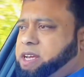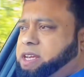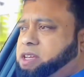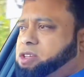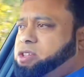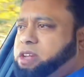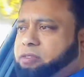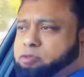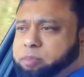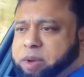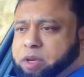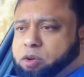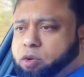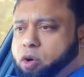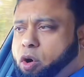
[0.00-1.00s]
You still have to
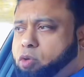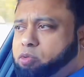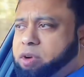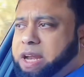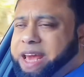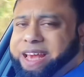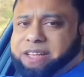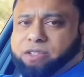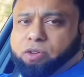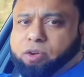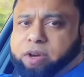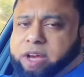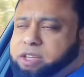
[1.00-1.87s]
make your own lanes, okay?